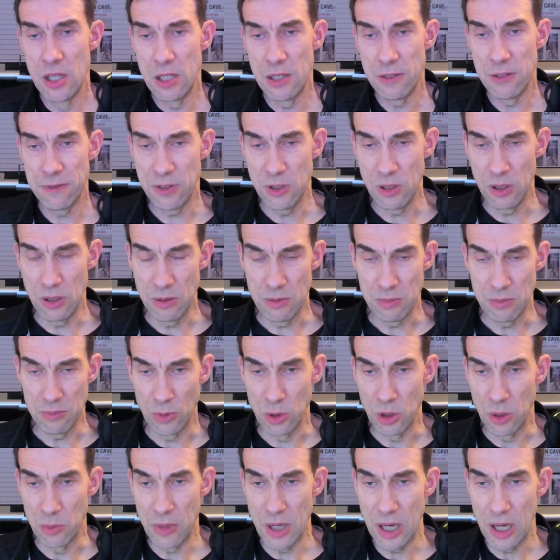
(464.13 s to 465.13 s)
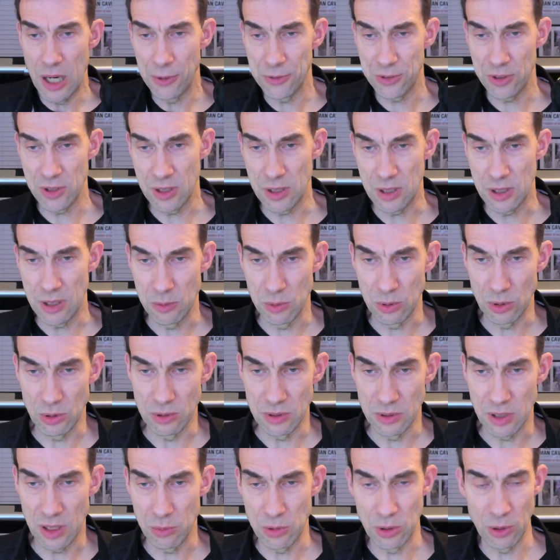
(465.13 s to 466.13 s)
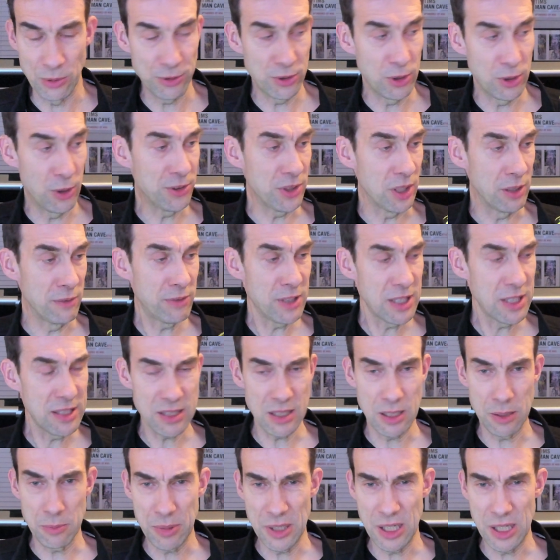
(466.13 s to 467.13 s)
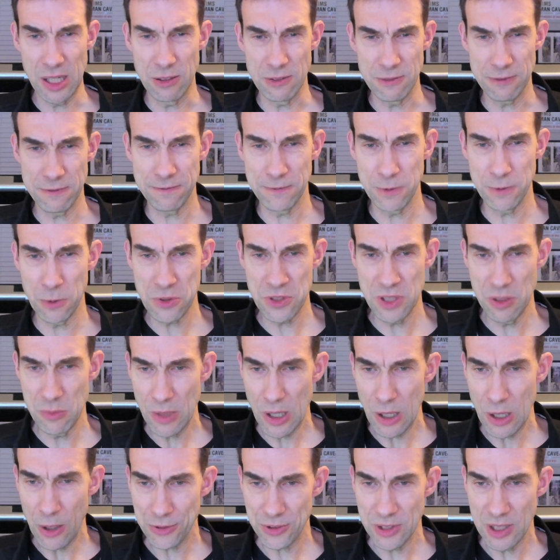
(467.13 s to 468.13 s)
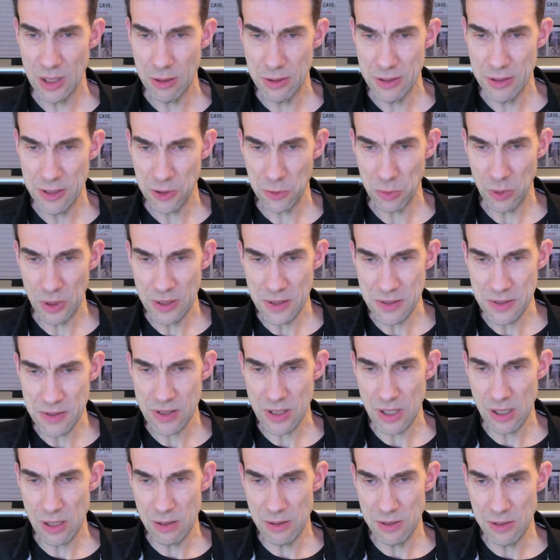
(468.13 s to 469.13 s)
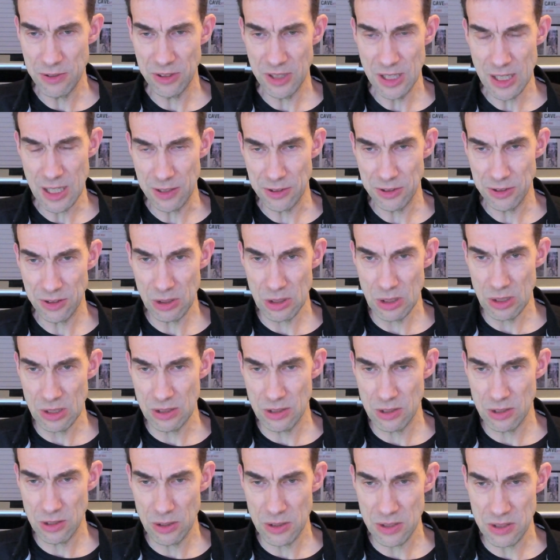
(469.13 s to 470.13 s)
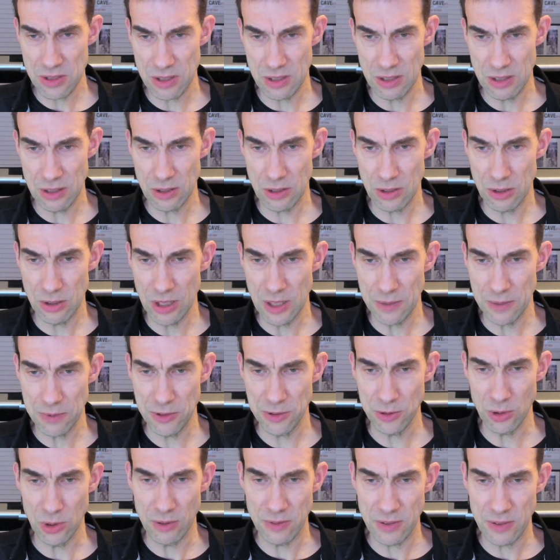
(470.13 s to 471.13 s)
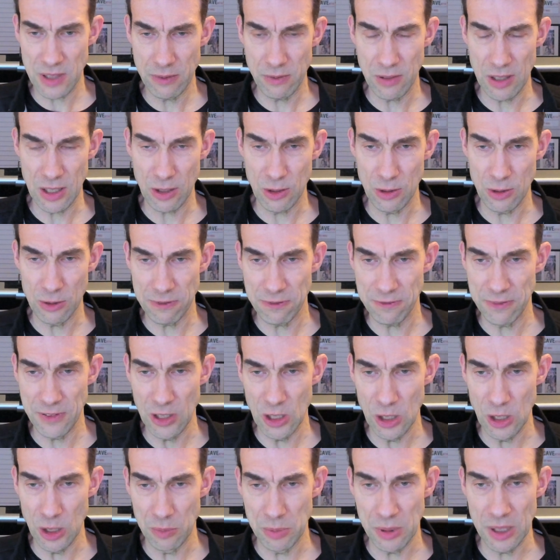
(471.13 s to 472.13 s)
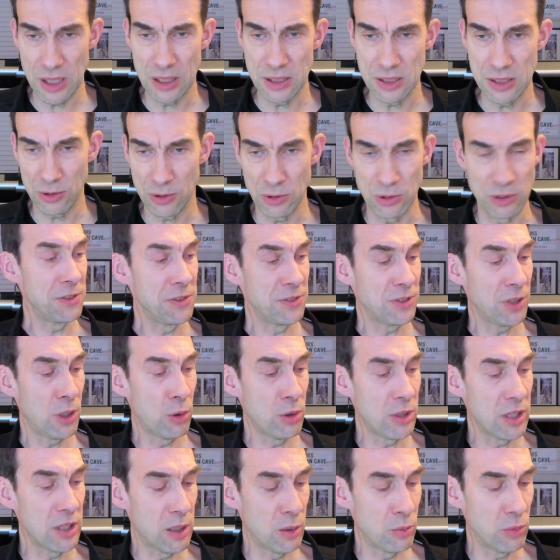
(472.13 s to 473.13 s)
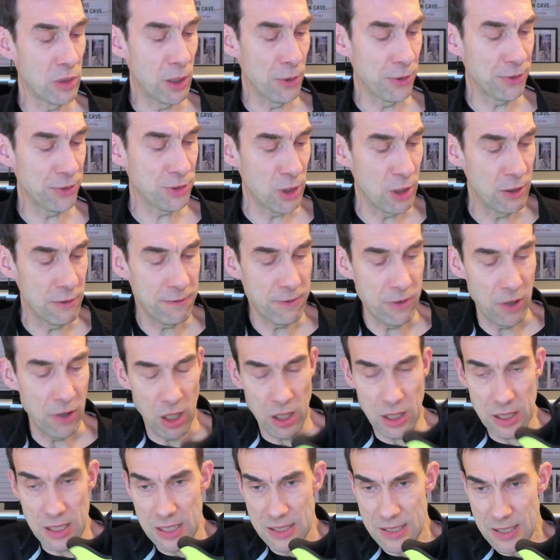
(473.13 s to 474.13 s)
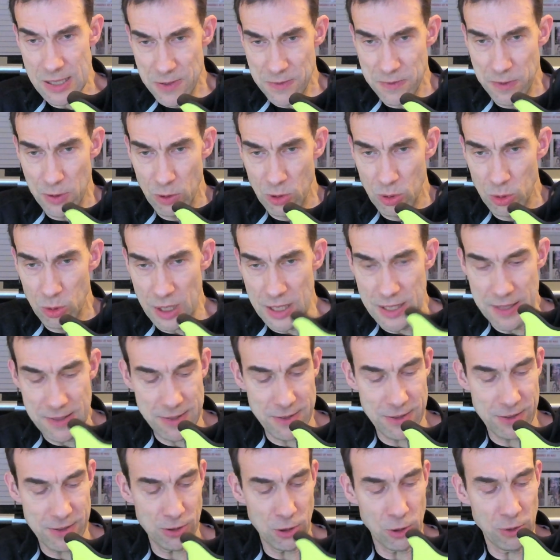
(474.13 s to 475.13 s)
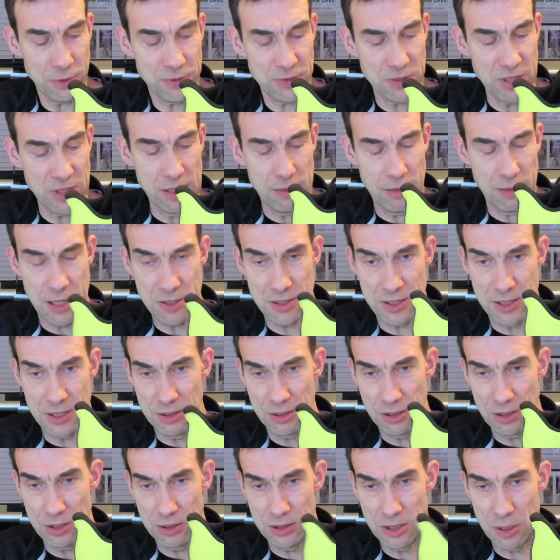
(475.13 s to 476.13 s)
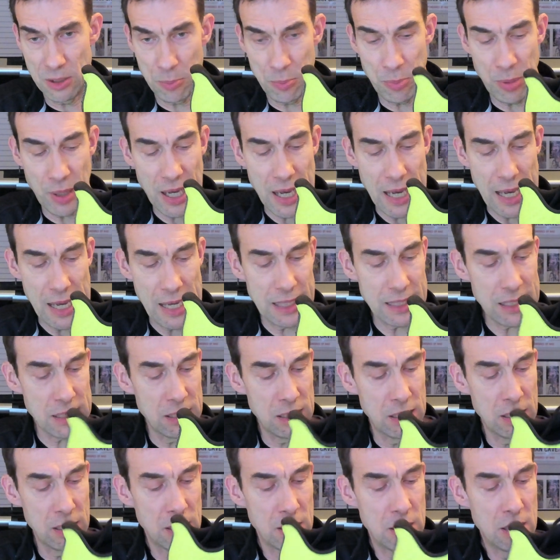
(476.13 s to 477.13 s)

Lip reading: a few more miles that I will do so. I've only done about 40 miles now in this one, so it's a good enough to sort of give it a good feel, but it's holding up well so far. And it does feel quite soft here actually on the back.